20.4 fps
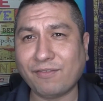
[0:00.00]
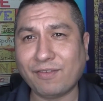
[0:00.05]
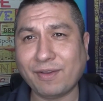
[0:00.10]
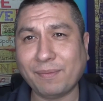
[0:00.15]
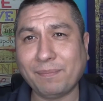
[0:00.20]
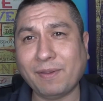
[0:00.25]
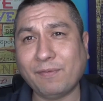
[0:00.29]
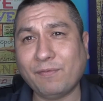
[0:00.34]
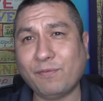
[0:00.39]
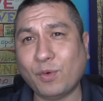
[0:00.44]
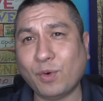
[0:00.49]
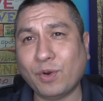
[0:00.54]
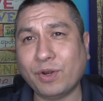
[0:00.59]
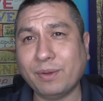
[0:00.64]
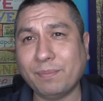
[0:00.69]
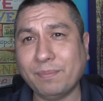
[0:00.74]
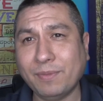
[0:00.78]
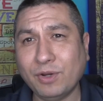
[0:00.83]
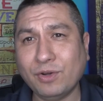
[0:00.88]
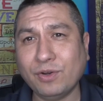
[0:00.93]
of it before
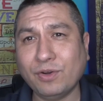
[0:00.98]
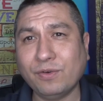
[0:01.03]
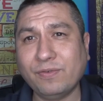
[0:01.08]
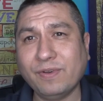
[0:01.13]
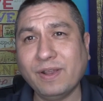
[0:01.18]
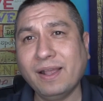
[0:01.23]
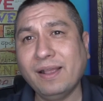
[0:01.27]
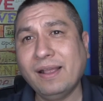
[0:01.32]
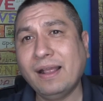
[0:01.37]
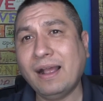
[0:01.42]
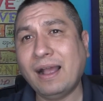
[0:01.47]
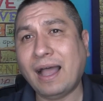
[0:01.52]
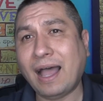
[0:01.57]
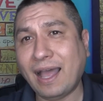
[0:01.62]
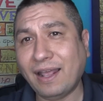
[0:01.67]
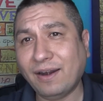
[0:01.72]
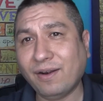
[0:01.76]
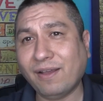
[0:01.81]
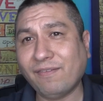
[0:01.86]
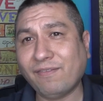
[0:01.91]
you move,
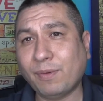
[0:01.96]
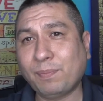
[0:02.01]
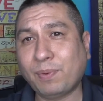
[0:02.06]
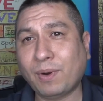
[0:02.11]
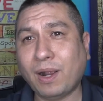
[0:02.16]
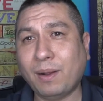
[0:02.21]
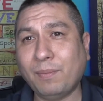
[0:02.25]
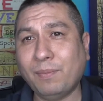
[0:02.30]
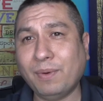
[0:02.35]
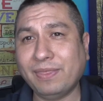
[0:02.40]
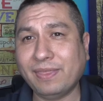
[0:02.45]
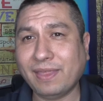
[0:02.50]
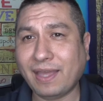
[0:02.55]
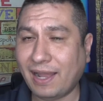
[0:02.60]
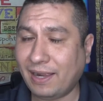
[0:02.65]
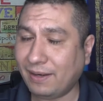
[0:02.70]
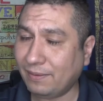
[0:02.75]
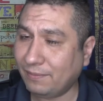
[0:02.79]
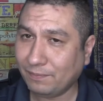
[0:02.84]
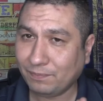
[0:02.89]
I don't have a problem with
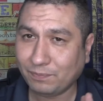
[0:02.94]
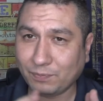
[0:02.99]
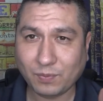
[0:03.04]
that.